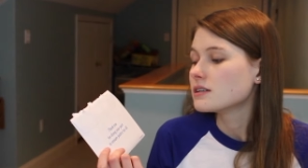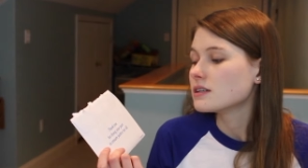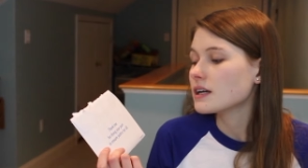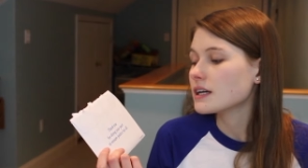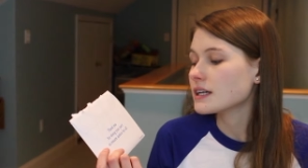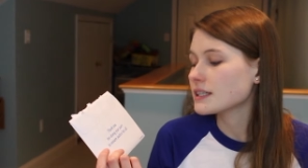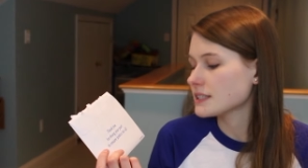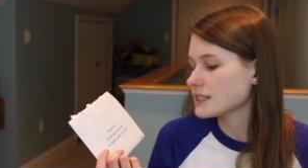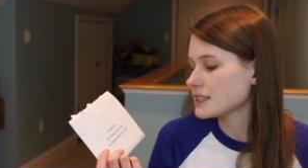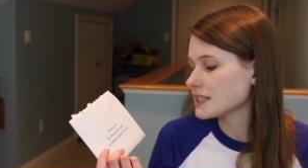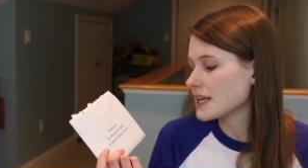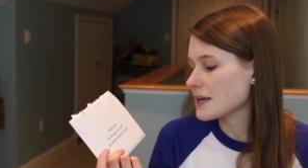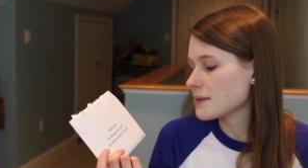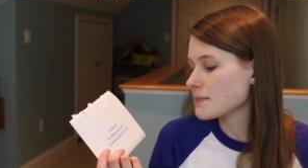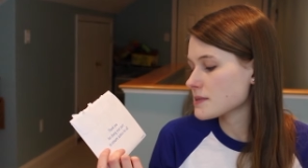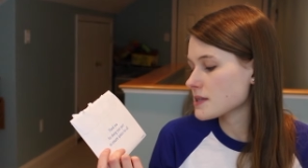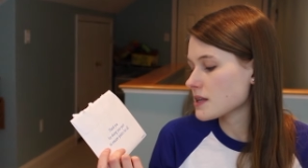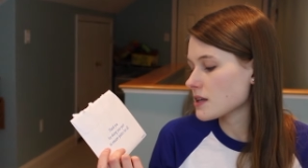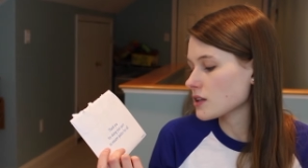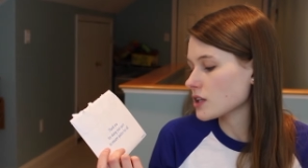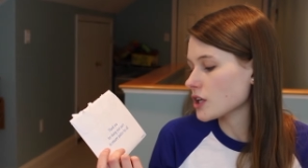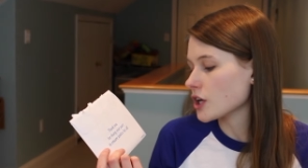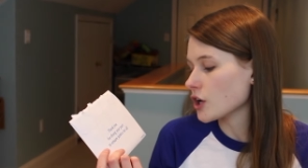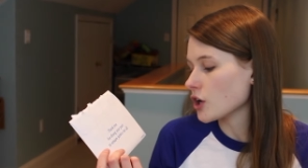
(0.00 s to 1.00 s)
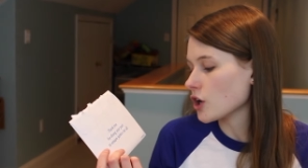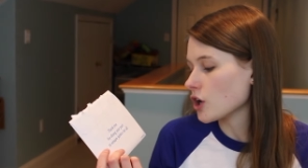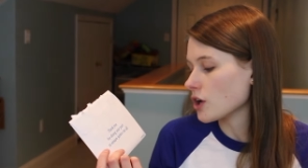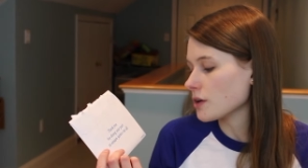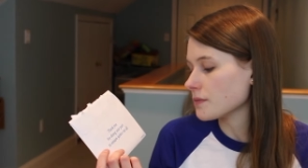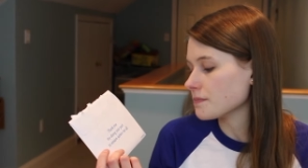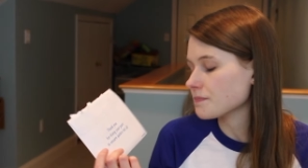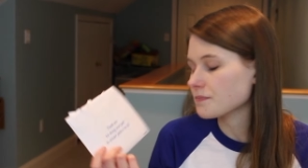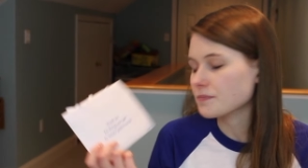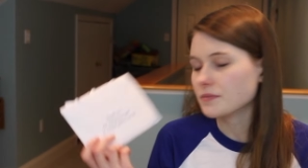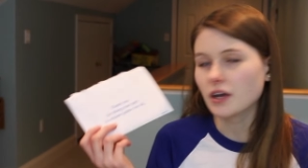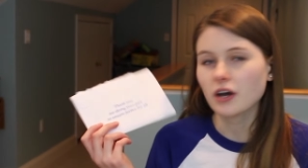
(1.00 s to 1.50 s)
it seems a
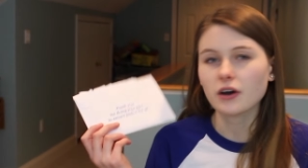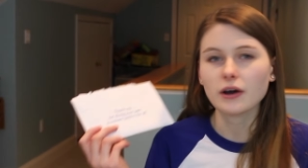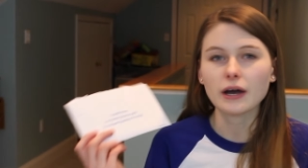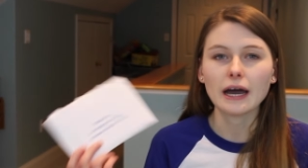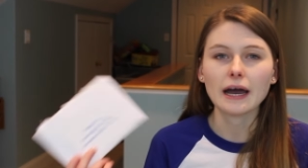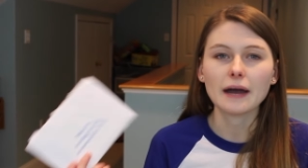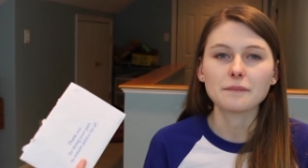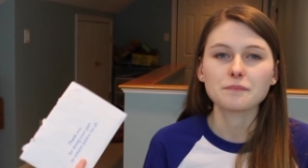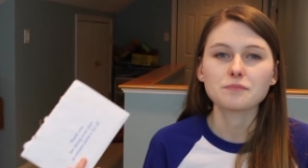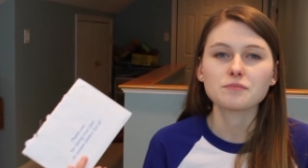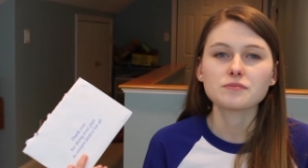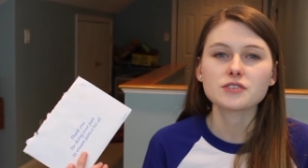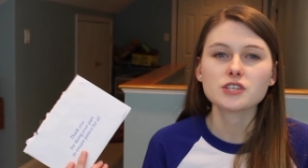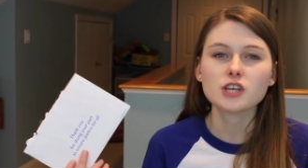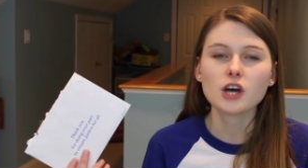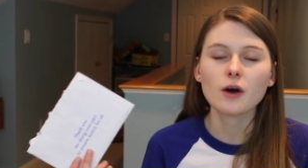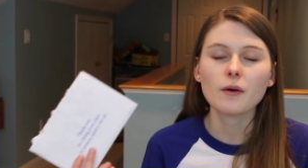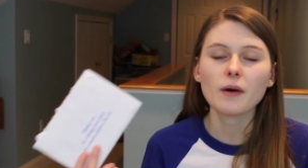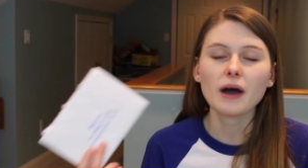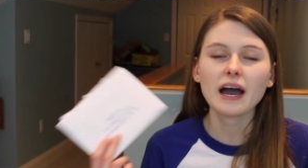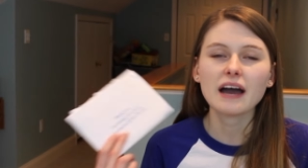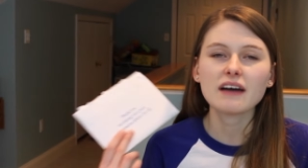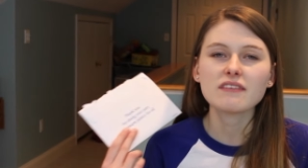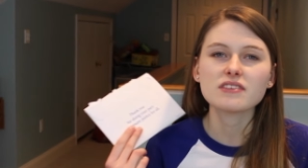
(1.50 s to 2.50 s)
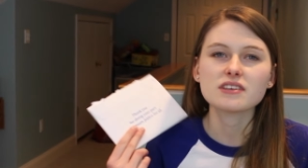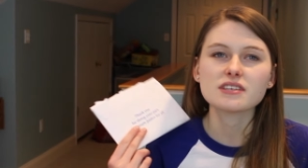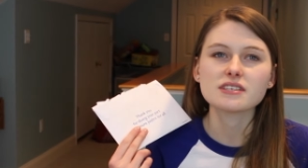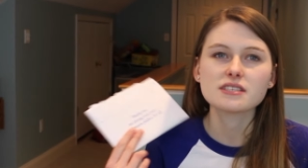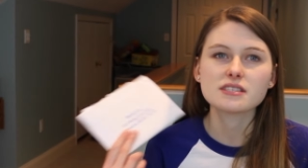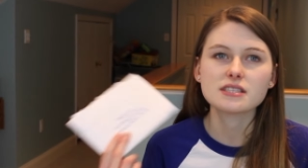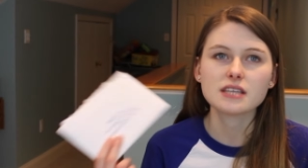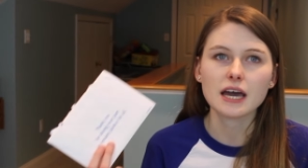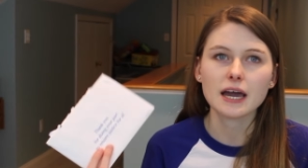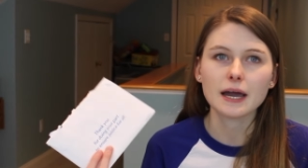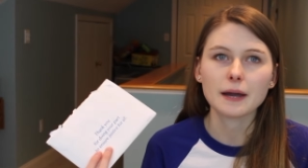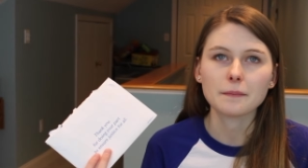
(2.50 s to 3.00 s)
little, okay, so I have this
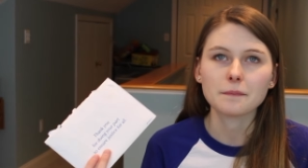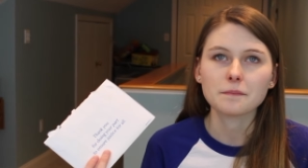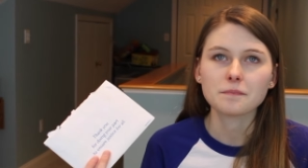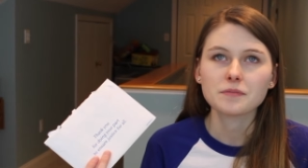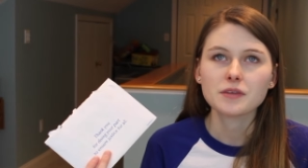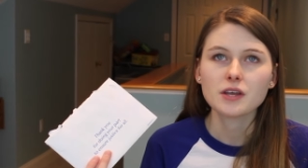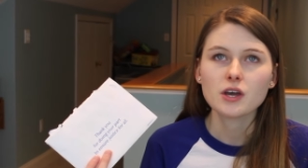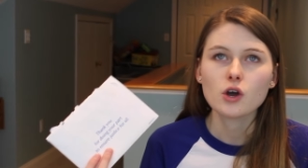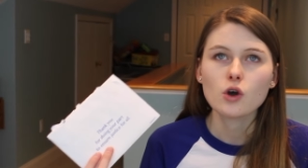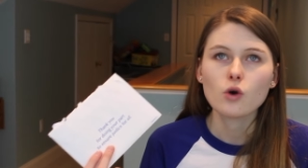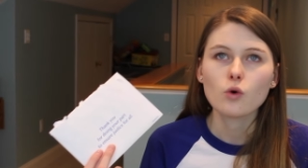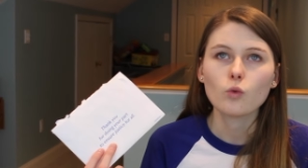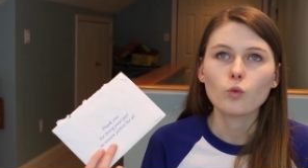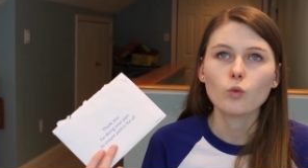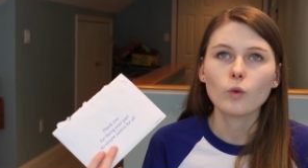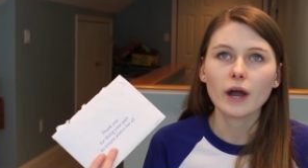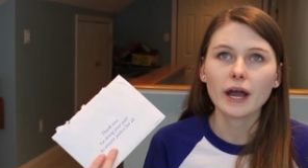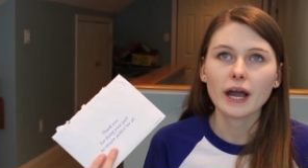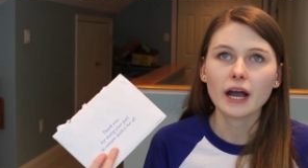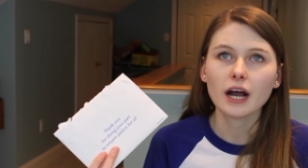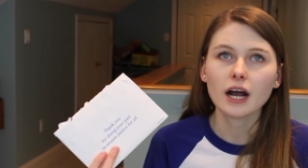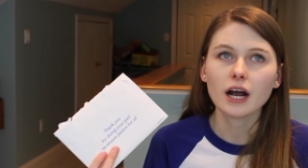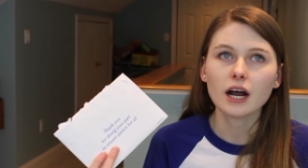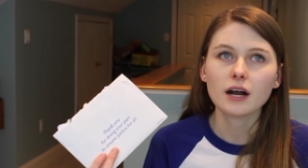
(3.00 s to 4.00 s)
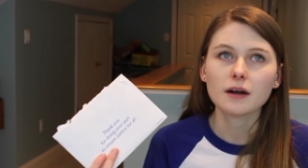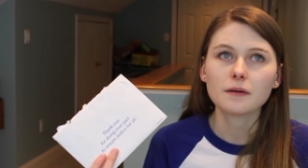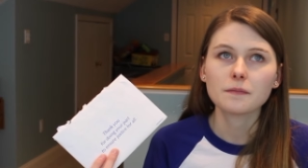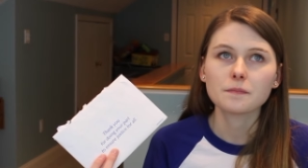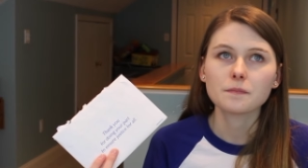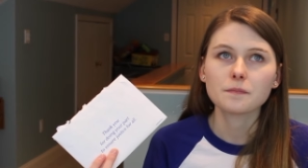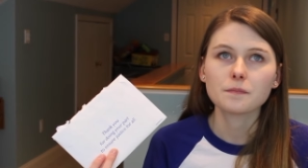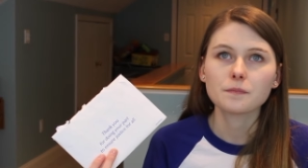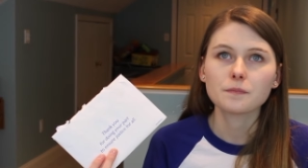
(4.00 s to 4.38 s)
thing where